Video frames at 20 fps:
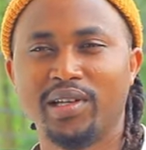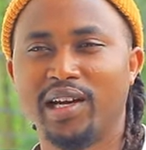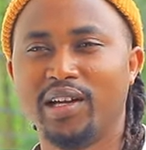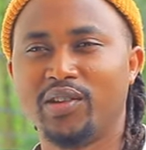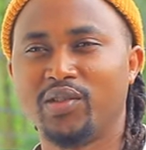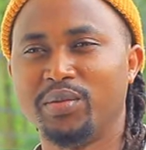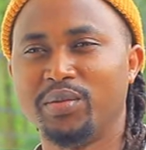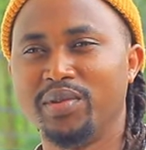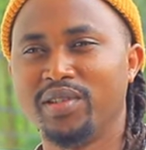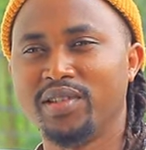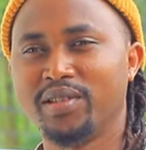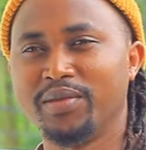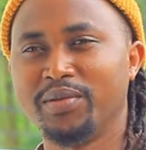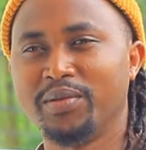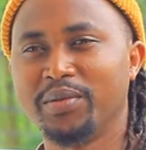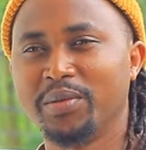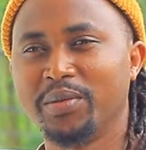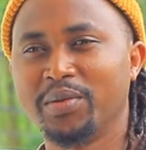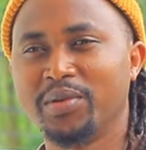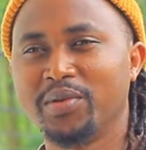natumiza
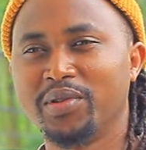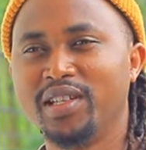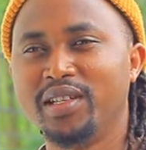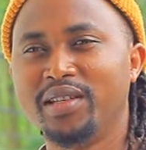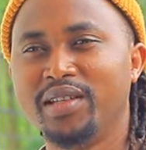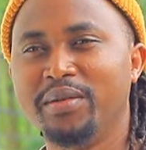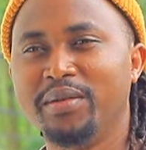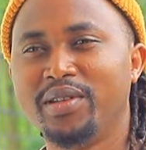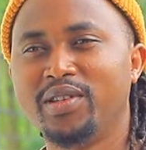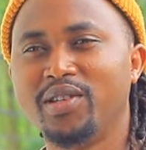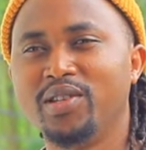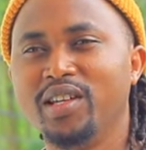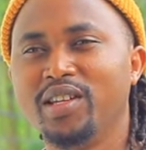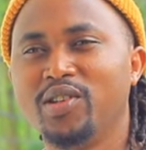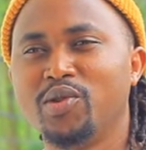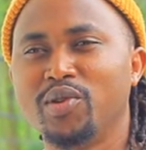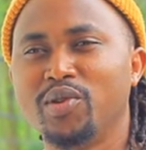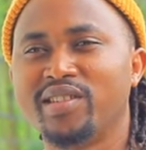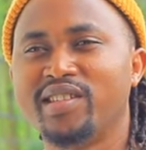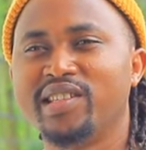
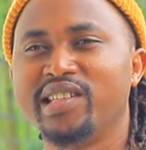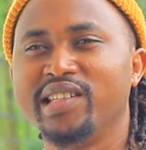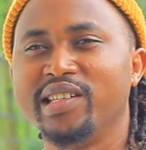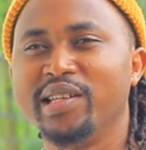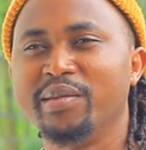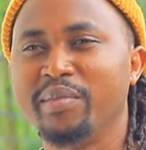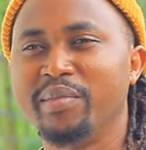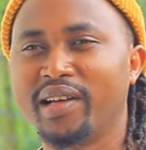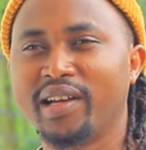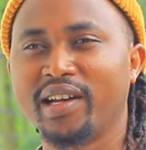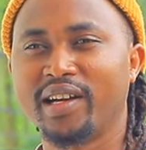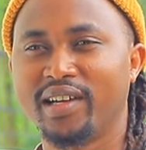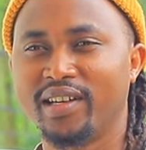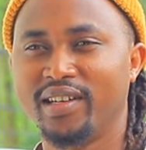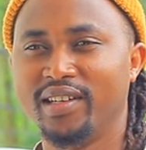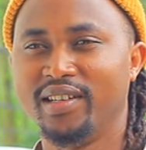n'ikiro si nyimara